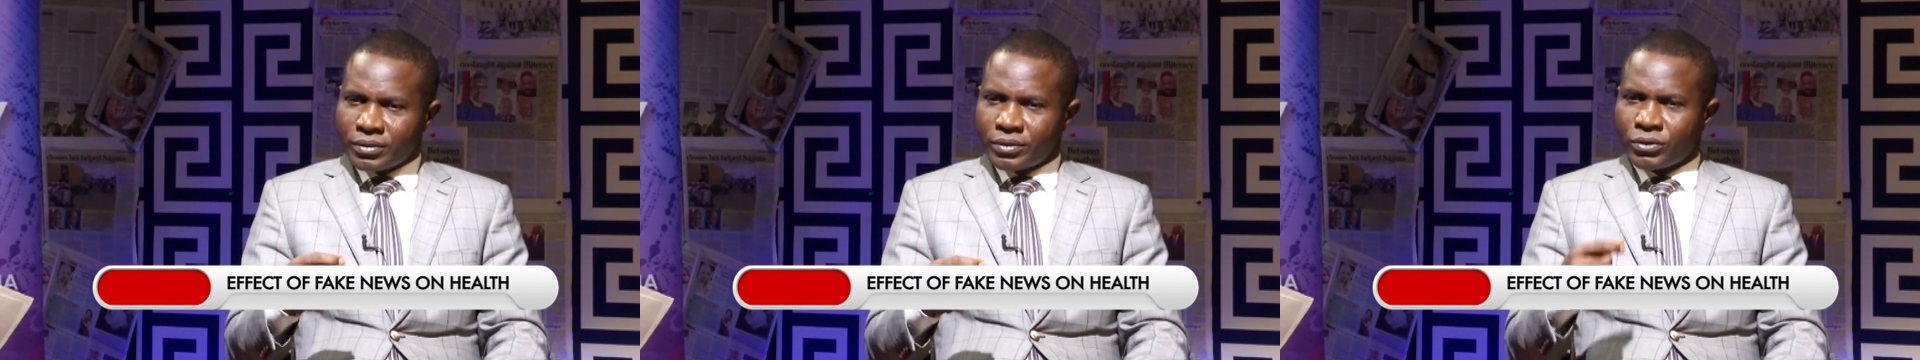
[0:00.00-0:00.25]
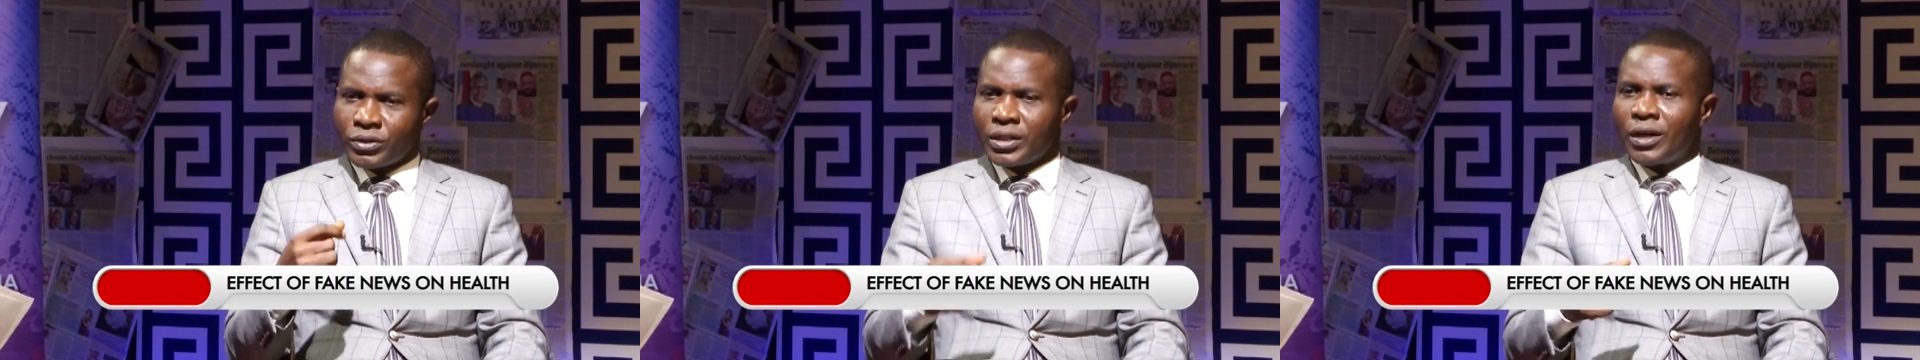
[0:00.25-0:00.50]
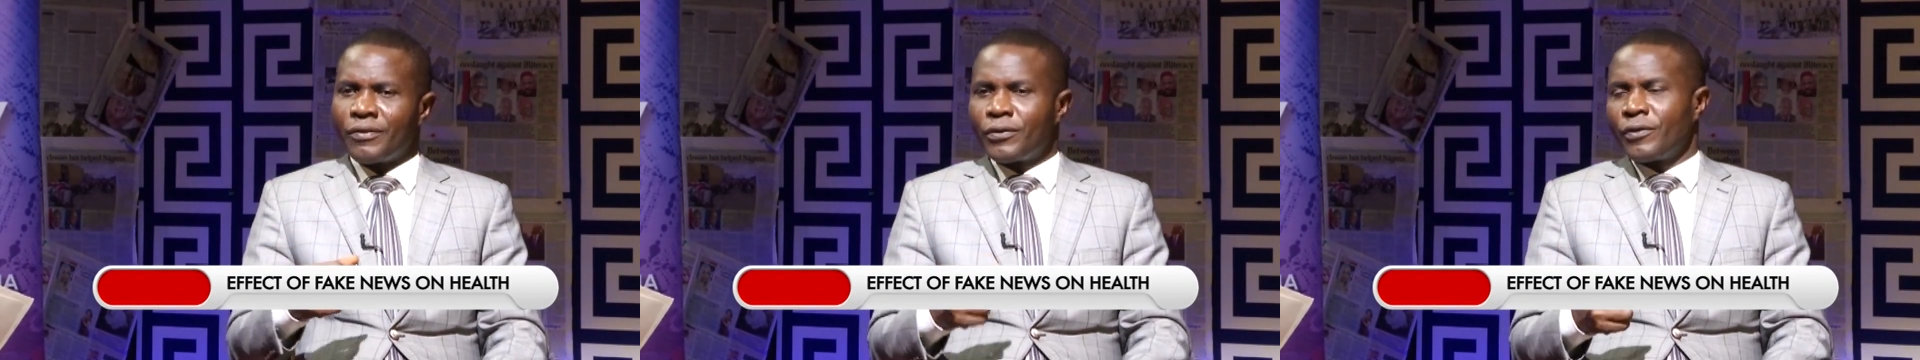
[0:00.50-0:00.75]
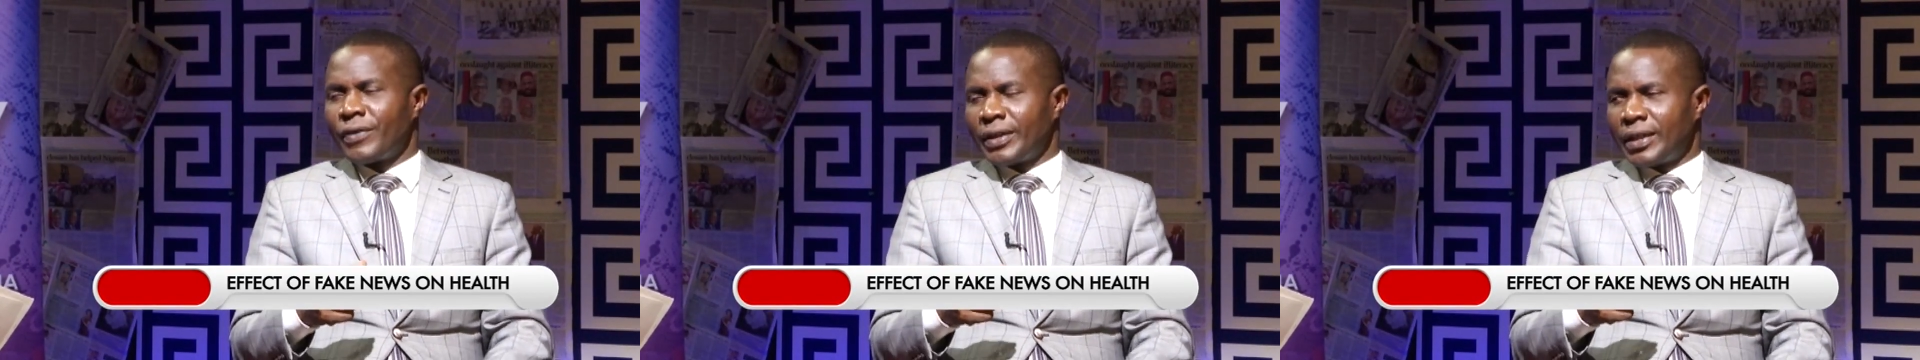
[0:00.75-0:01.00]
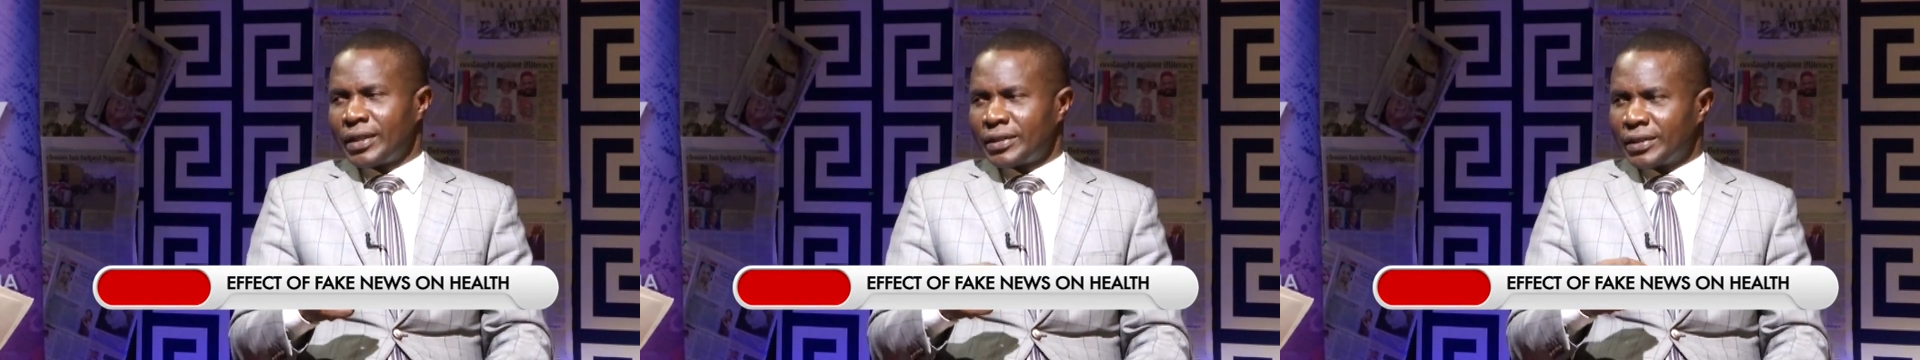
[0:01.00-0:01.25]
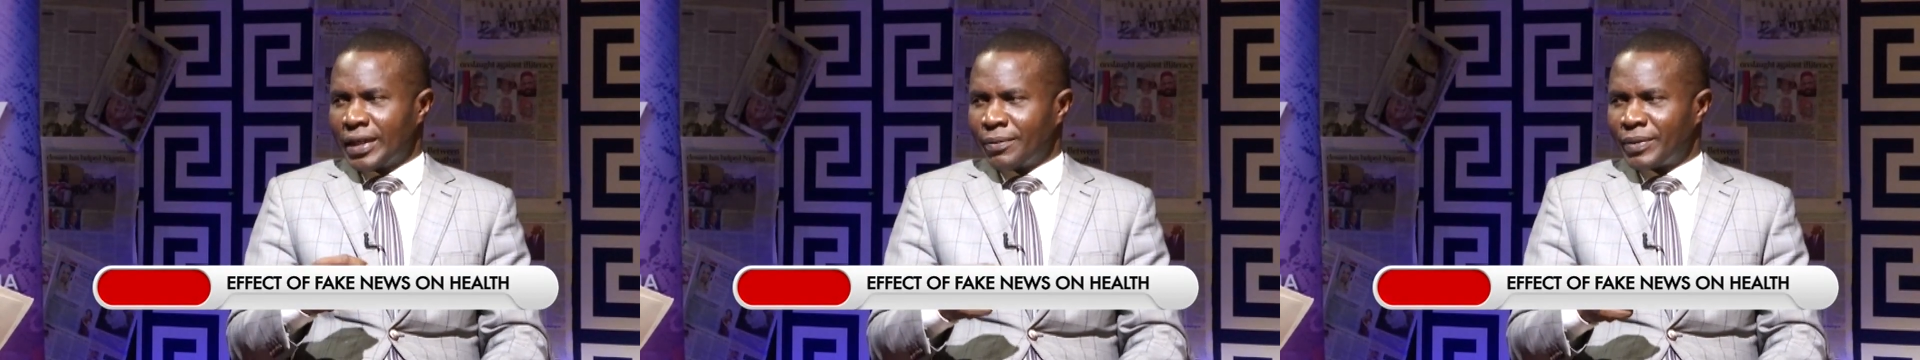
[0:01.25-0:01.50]
during our
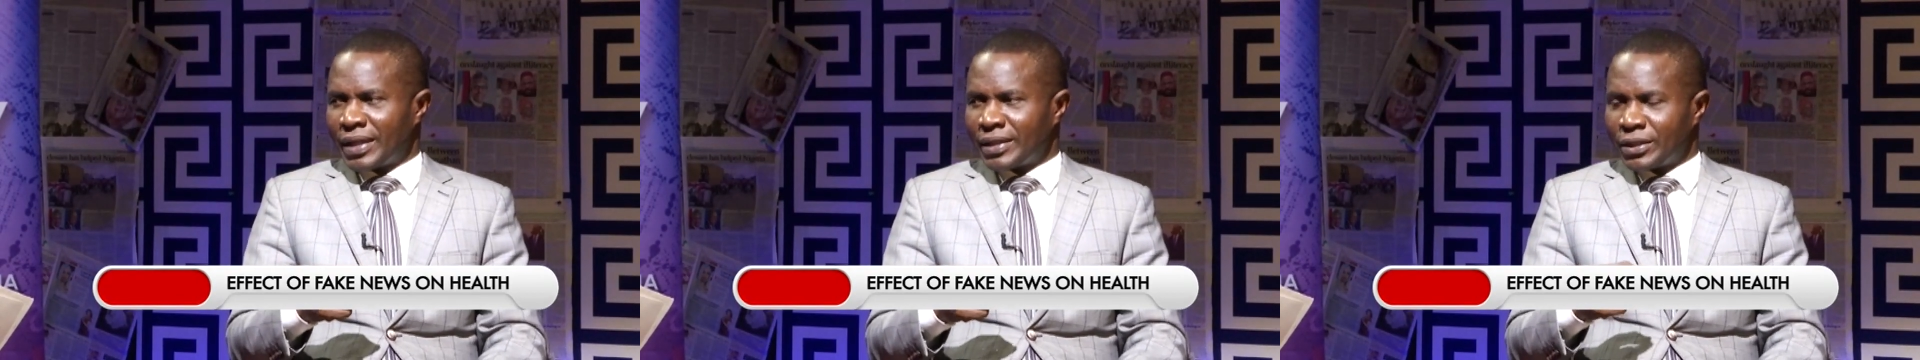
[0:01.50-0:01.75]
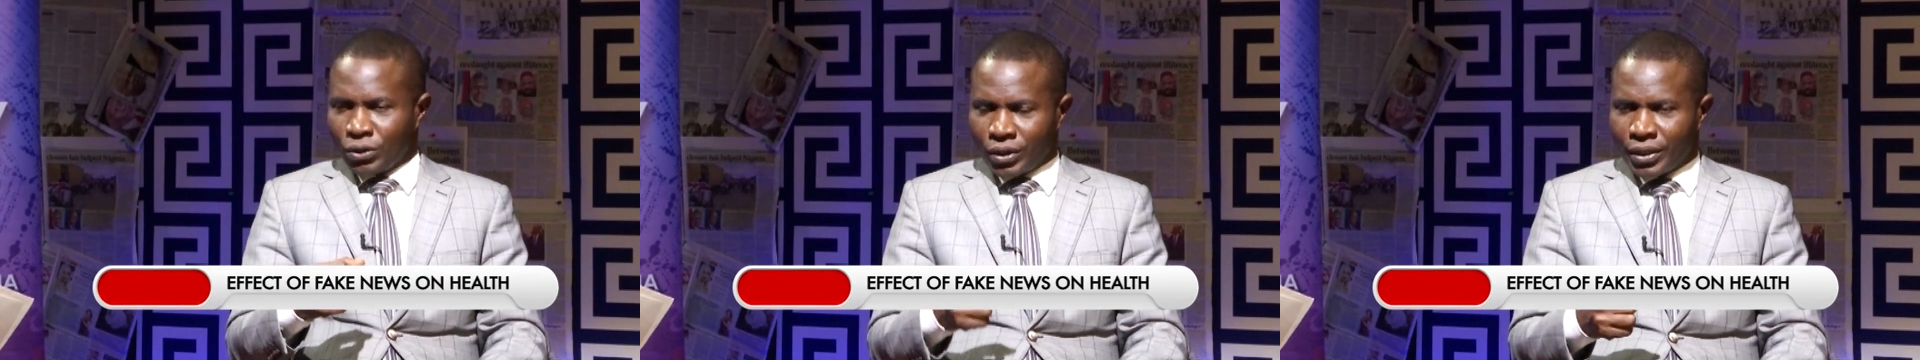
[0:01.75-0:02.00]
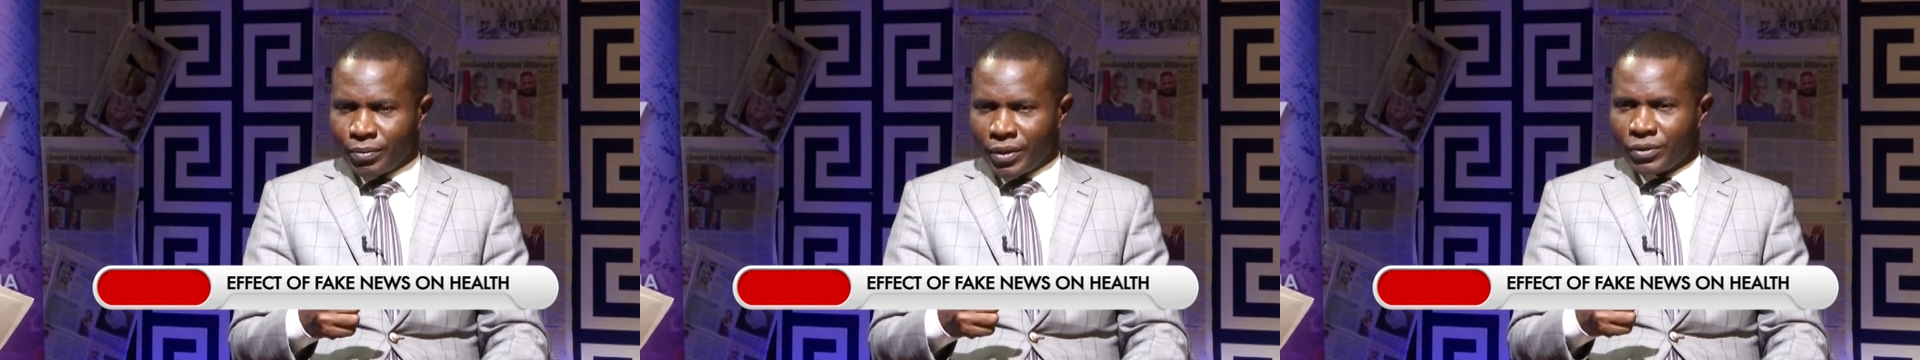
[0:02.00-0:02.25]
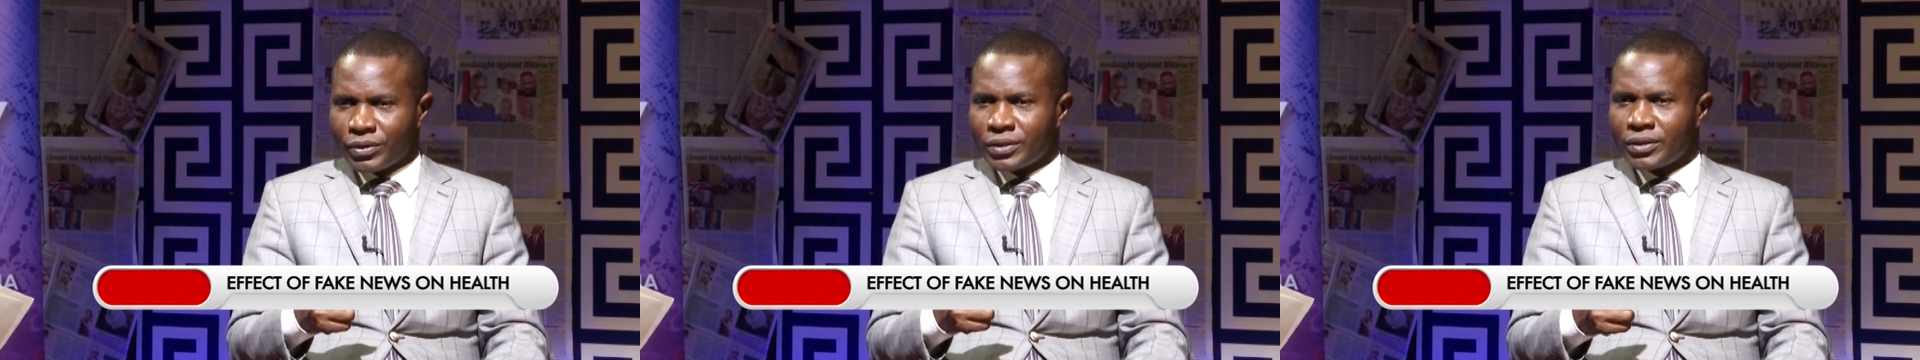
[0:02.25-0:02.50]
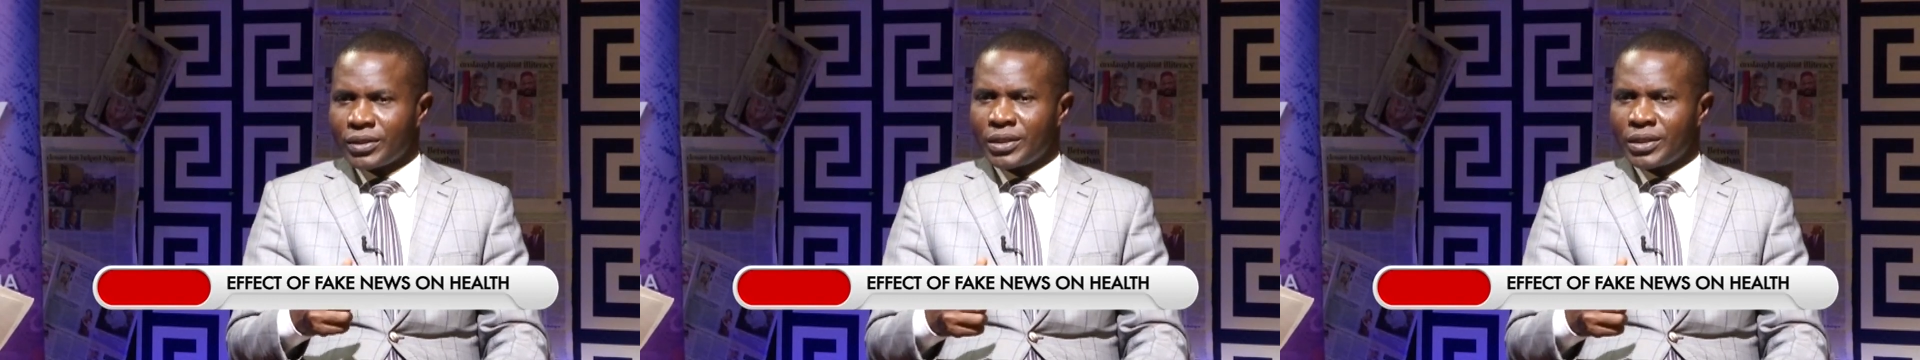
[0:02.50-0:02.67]
forefathers' time that they talk about,